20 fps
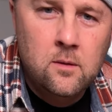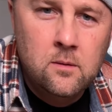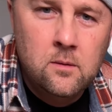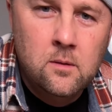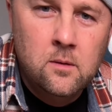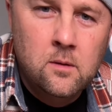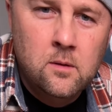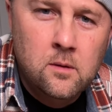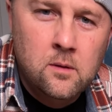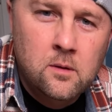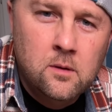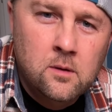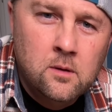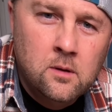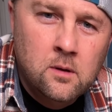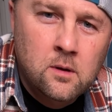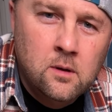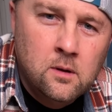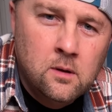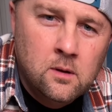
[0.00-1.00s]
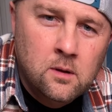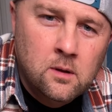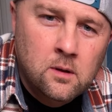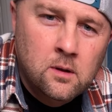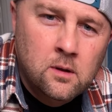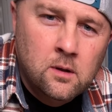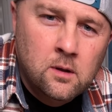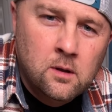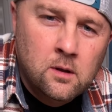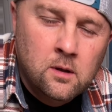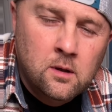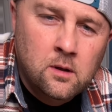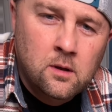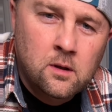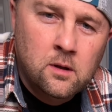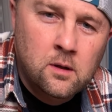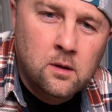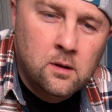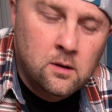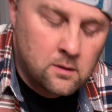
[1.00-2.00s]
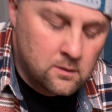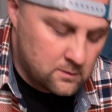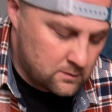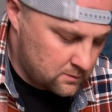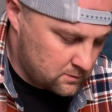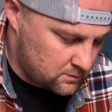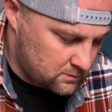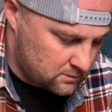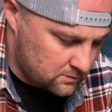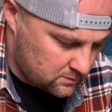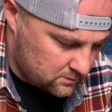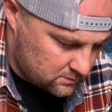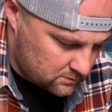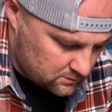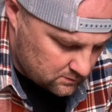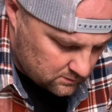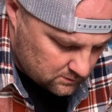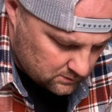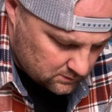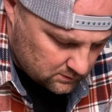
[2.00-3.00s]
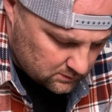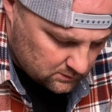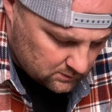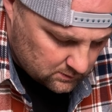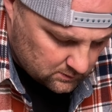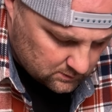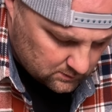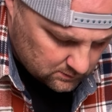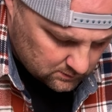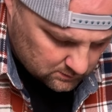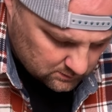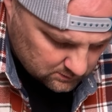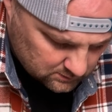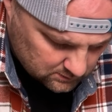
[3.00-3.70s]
[no speech]